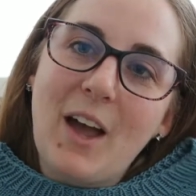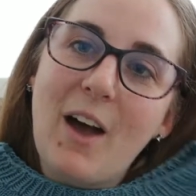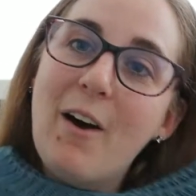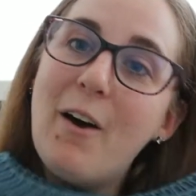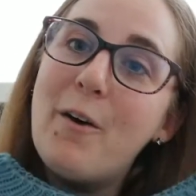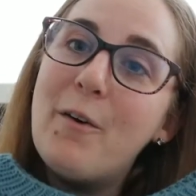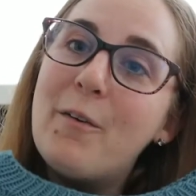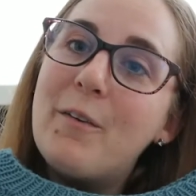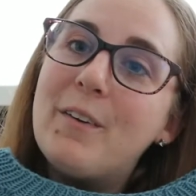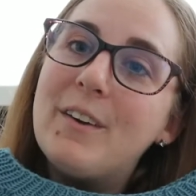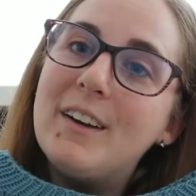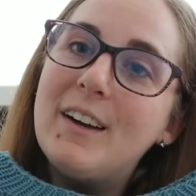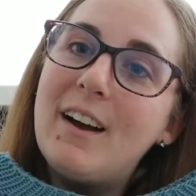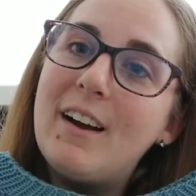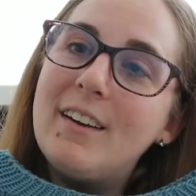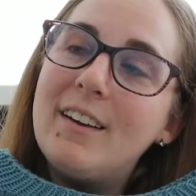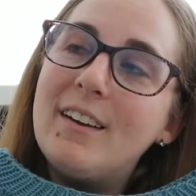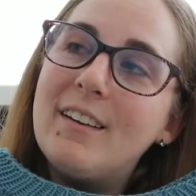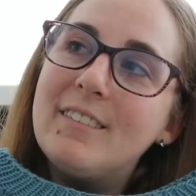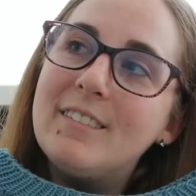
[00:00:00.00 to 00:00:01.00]
Oh,
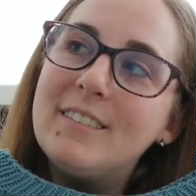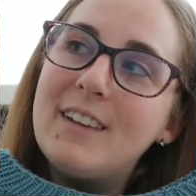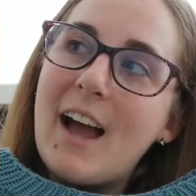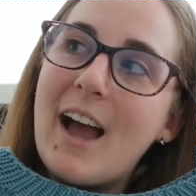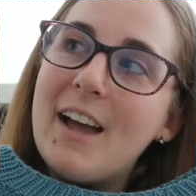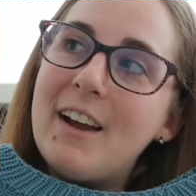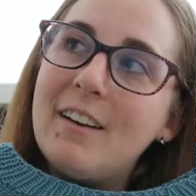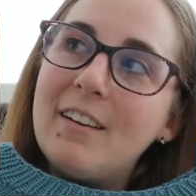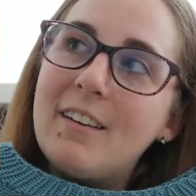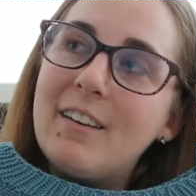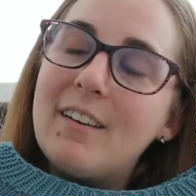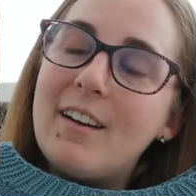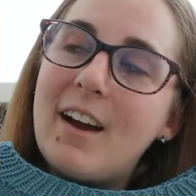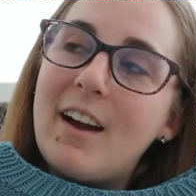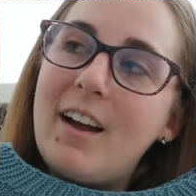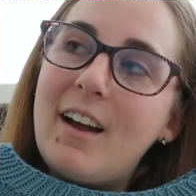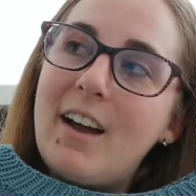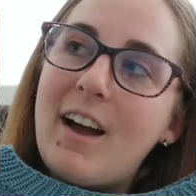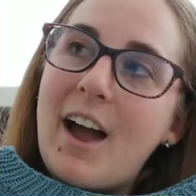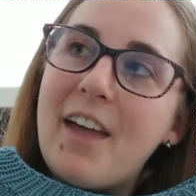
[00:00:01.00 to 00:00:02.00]
I don't,
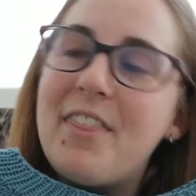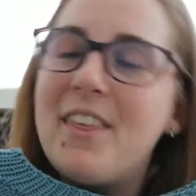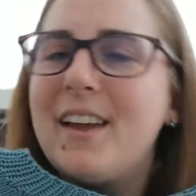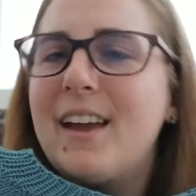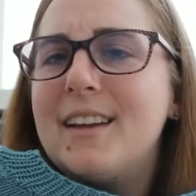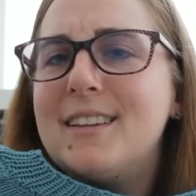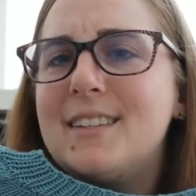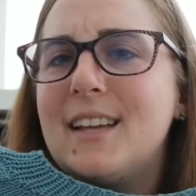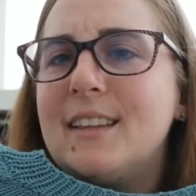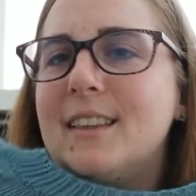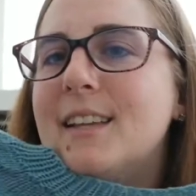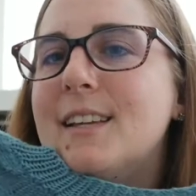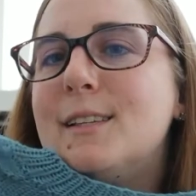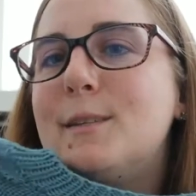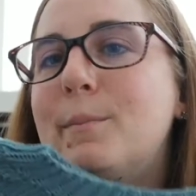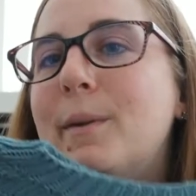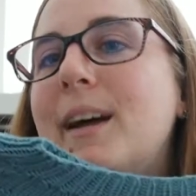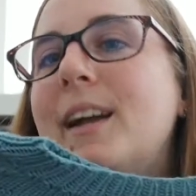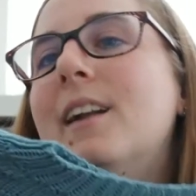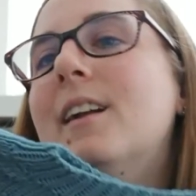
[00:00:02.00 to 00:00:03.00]
uh, I think I said this,
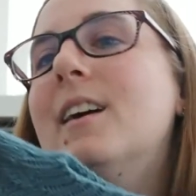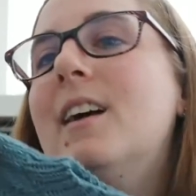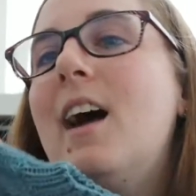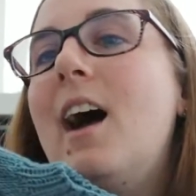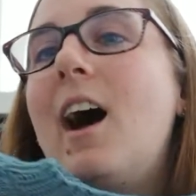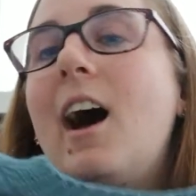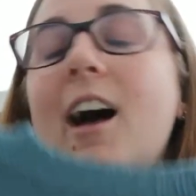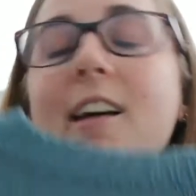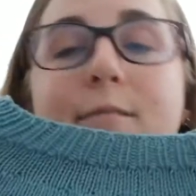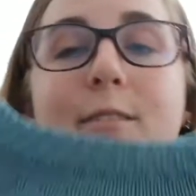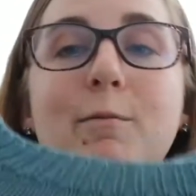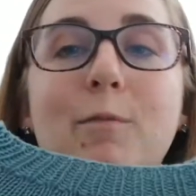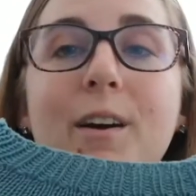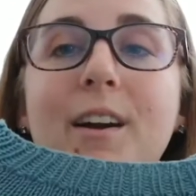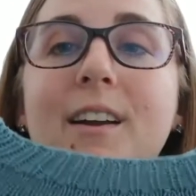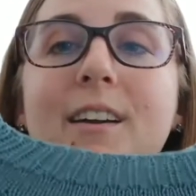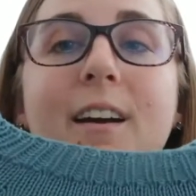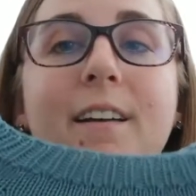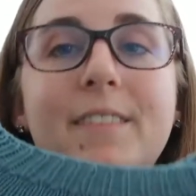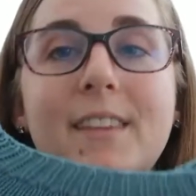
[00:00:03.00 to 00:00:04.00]
but I've been
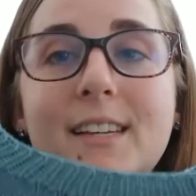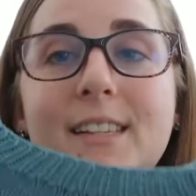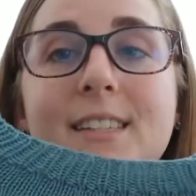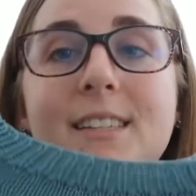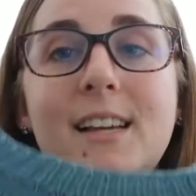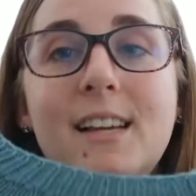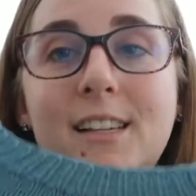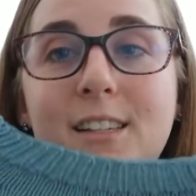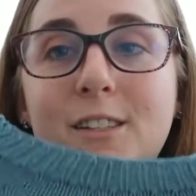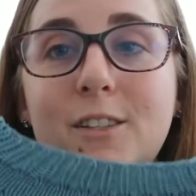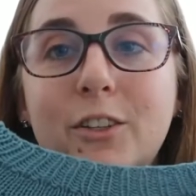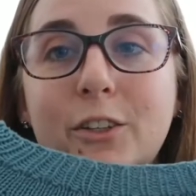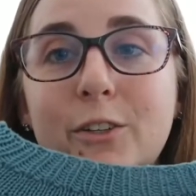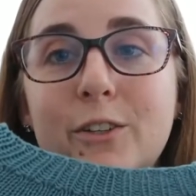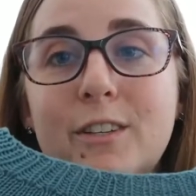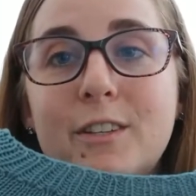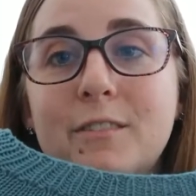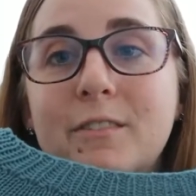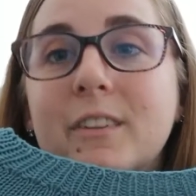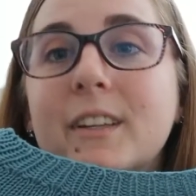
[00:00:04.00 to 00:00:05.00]
working on this
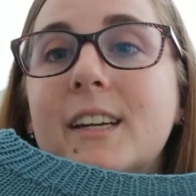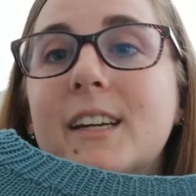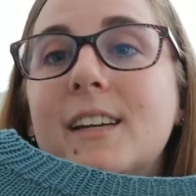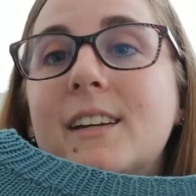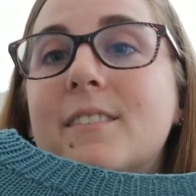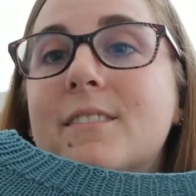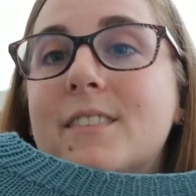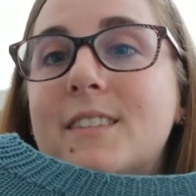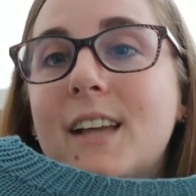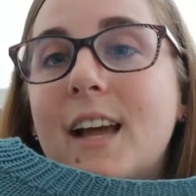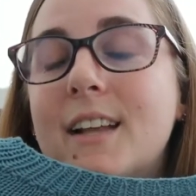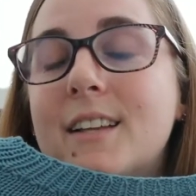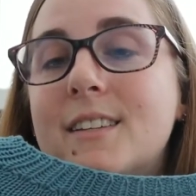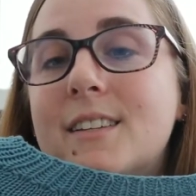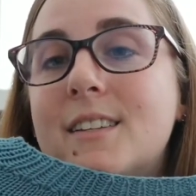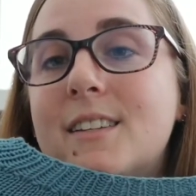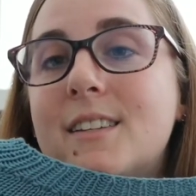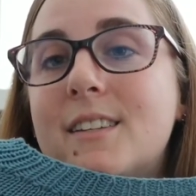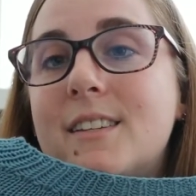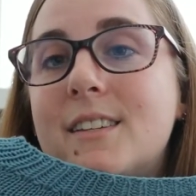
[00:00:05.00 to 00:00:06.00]
exclusively
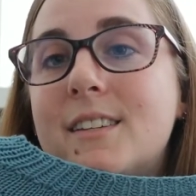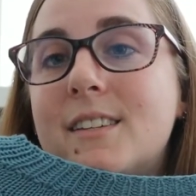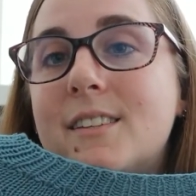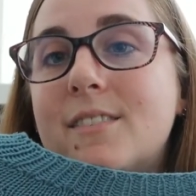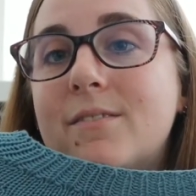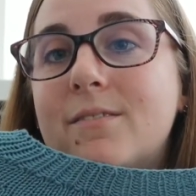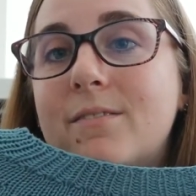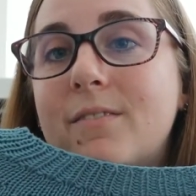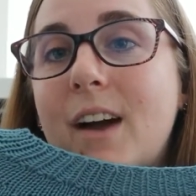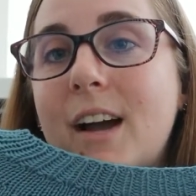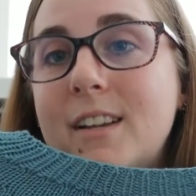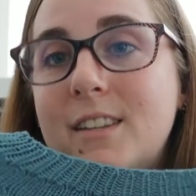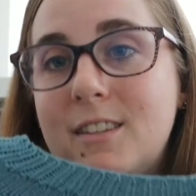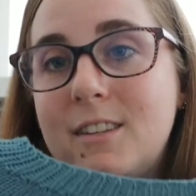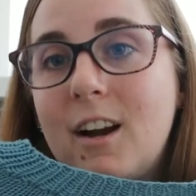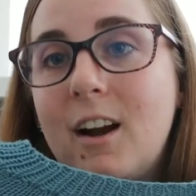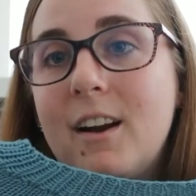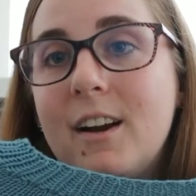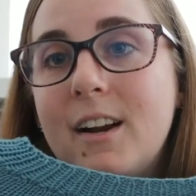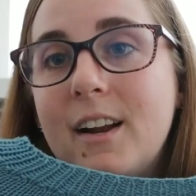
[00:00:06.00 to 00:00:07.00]
since I
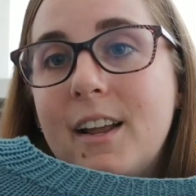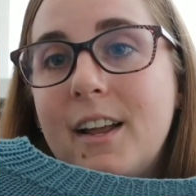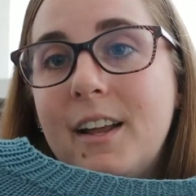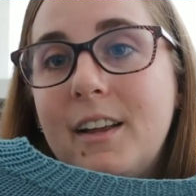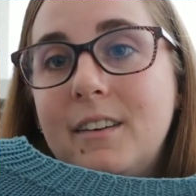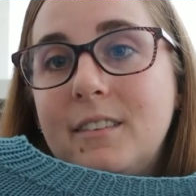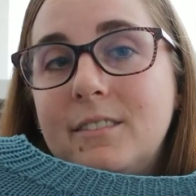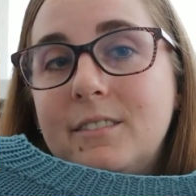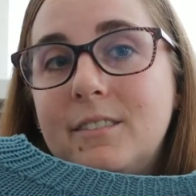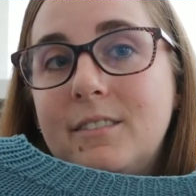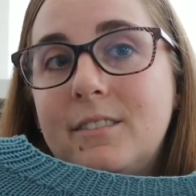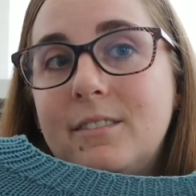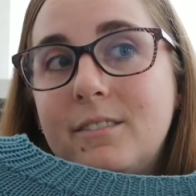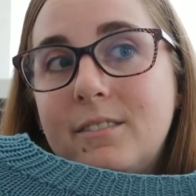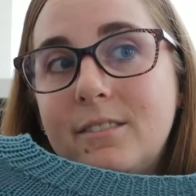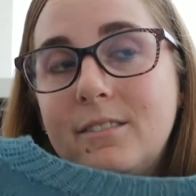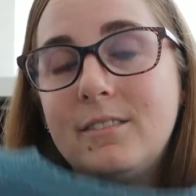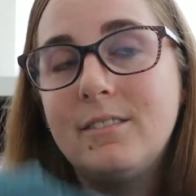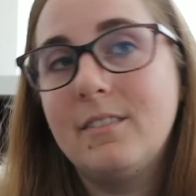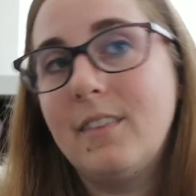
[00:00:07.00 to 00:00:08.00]
started it.
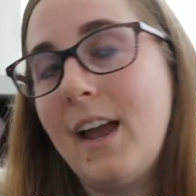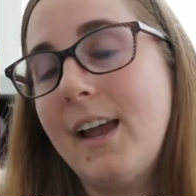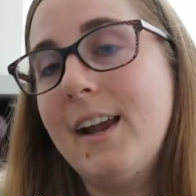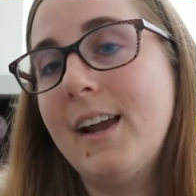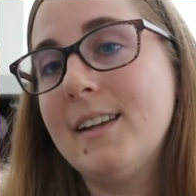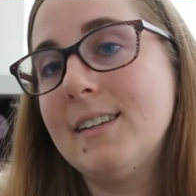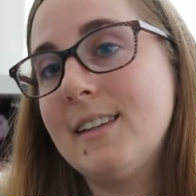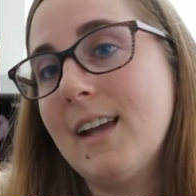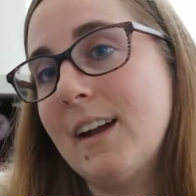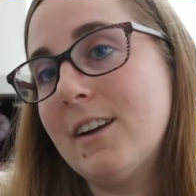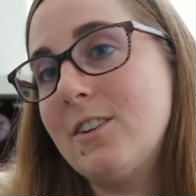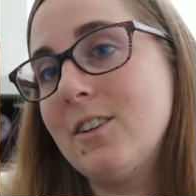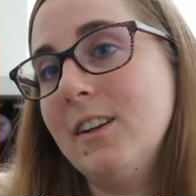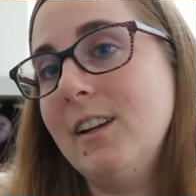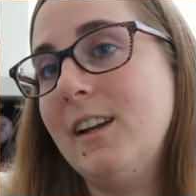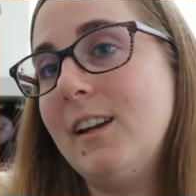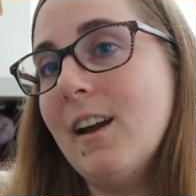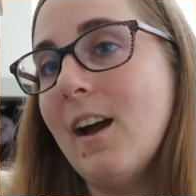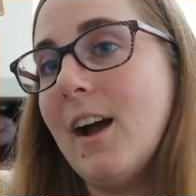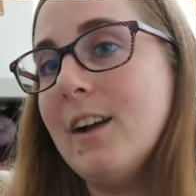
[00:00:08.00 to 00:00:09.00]
I guess
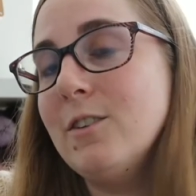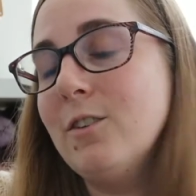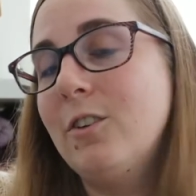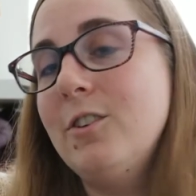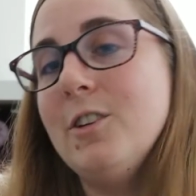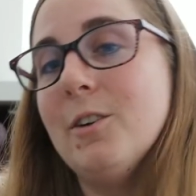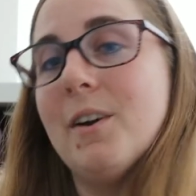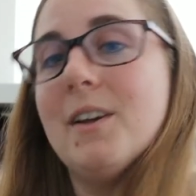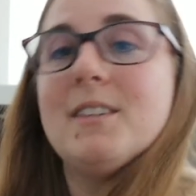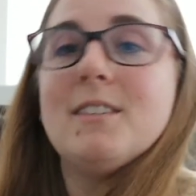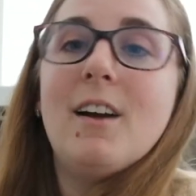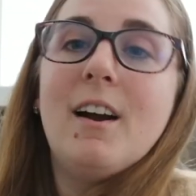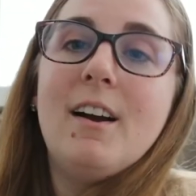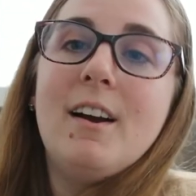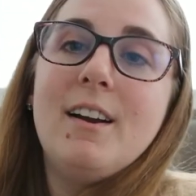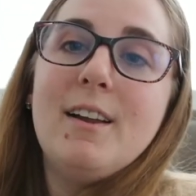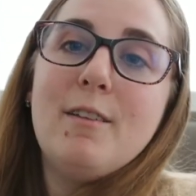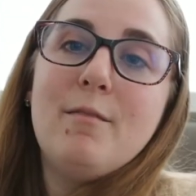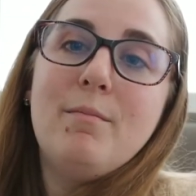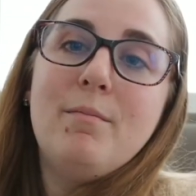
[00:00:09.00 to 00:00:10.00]
actually I told you I
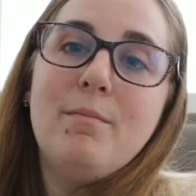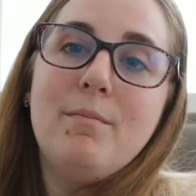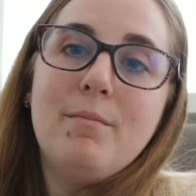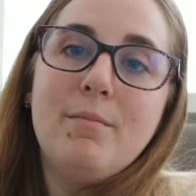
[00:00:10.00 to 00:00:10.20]
started it